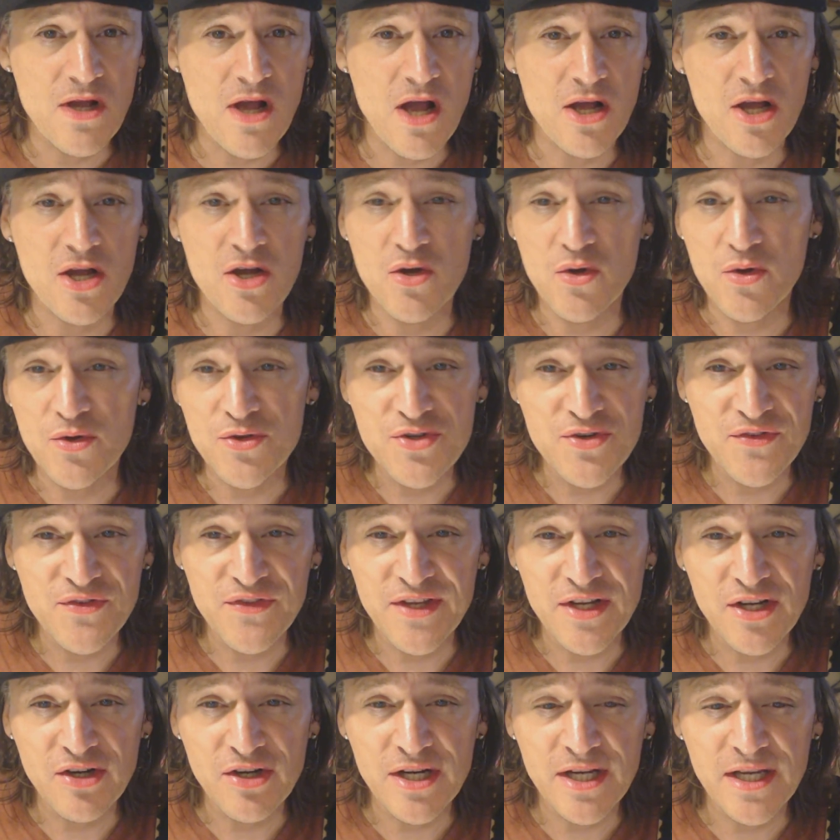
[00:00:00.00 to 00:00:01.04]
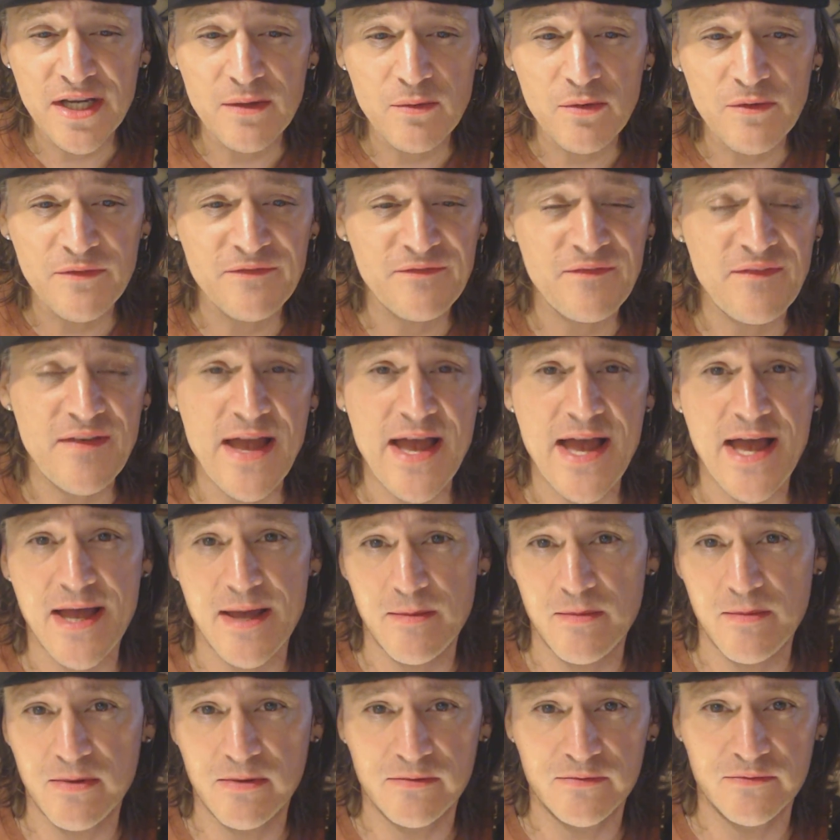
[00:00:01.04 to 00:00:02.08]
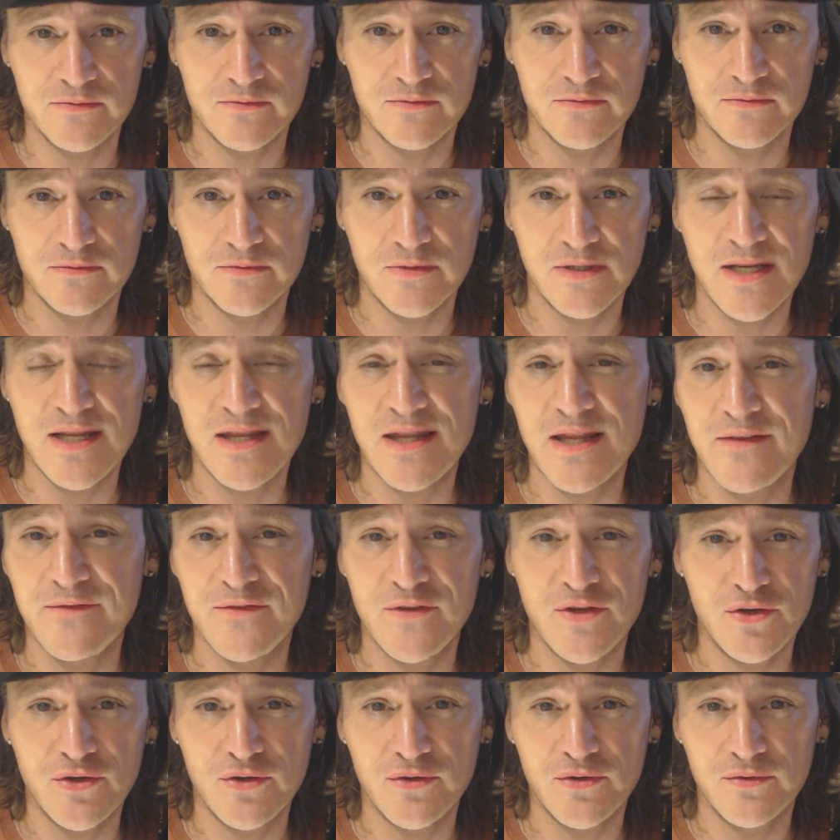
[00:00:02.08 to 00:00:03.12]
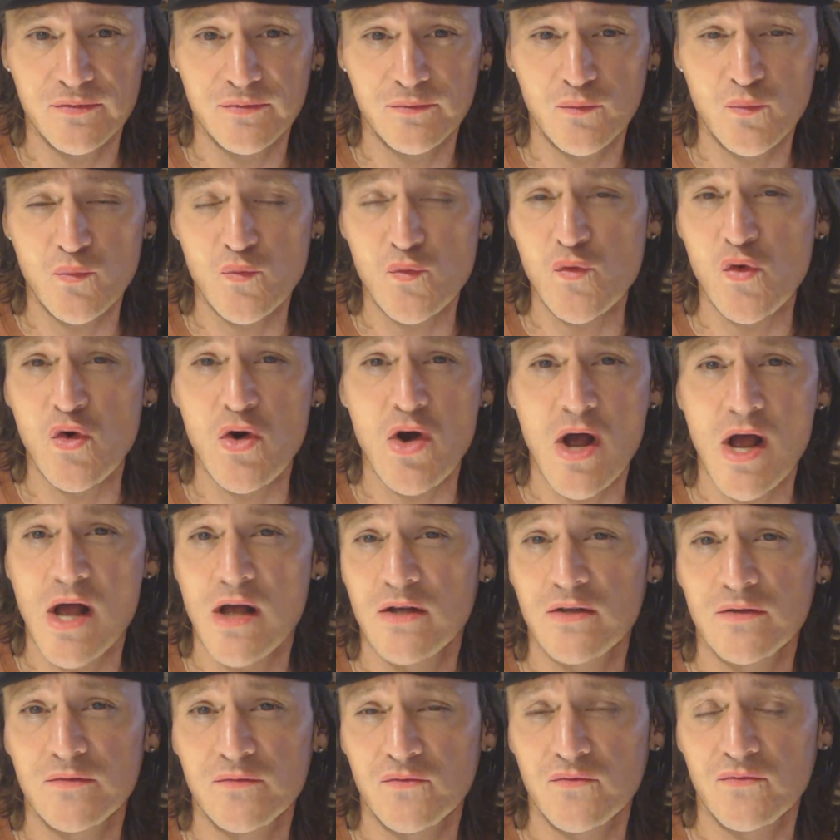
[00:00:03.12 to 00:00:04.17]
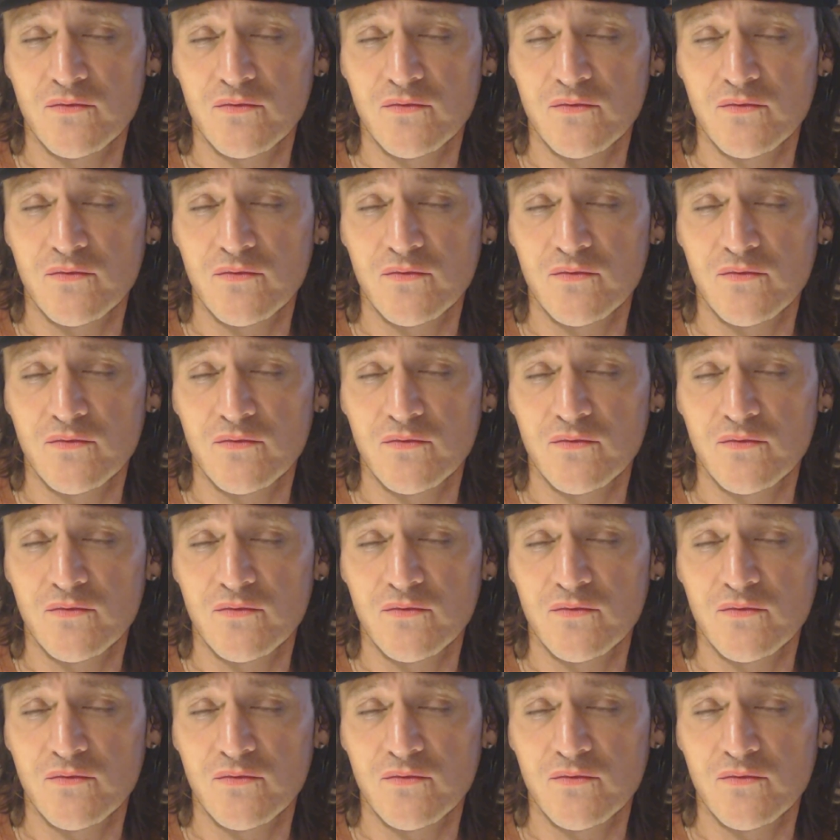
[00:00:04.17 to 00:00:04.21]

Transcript: cock and culture theory. We're fab. I love you. Mwah.